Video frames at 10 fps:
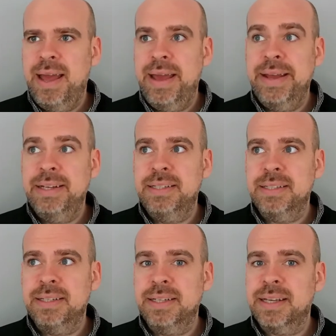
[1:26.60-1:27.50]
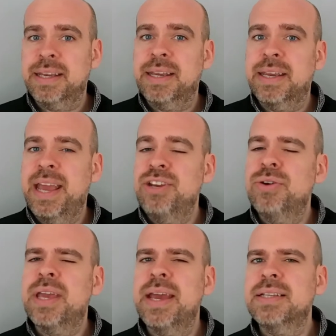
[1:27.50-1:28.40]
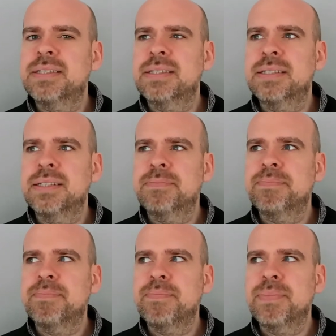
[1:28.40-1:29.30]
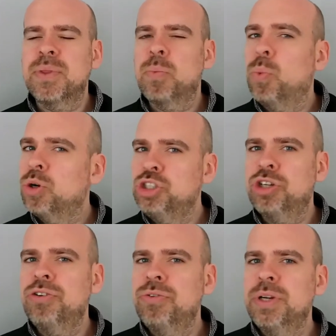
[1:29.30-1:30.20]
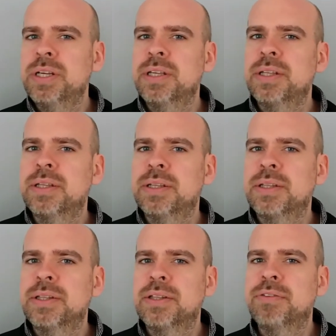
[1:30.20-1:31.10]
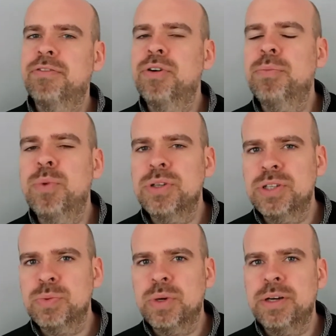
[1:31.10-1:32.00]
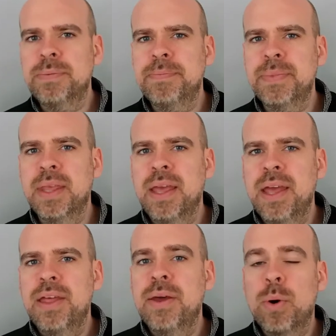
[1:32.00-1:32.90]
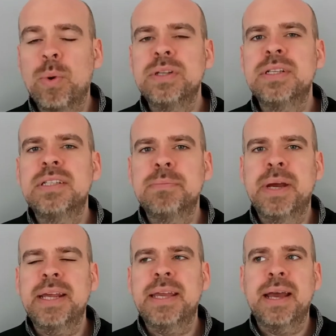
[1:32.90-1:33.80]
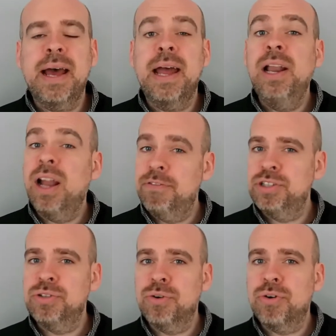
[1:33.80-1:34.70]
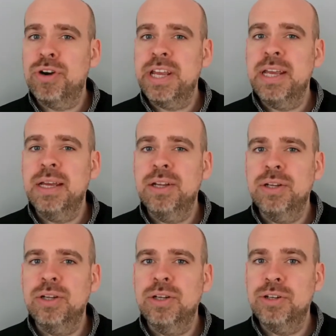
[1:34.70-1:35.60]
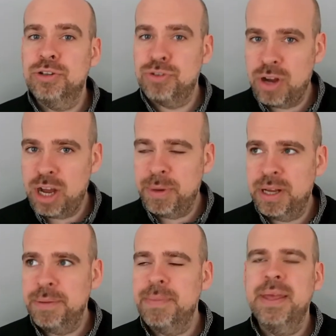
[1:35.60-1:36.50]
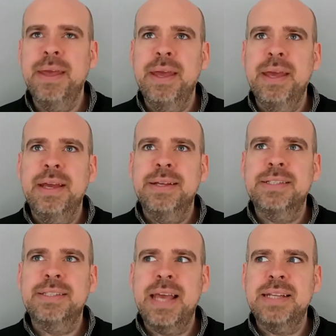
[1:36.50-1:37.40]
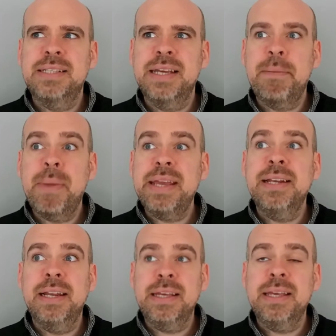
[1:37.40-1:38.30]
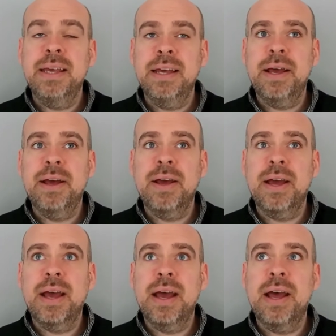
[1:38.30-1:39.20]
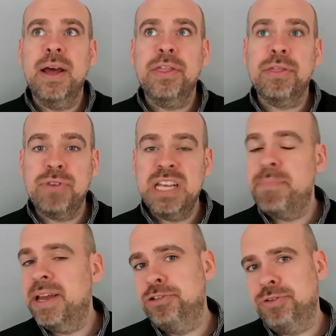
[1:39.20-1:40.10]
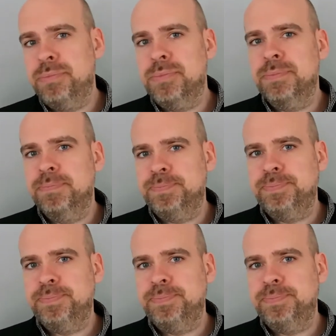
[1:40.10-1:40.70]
And can you guess what genre the film was as well? They were wanting to make a love story drama set in mainly 3 bedrooms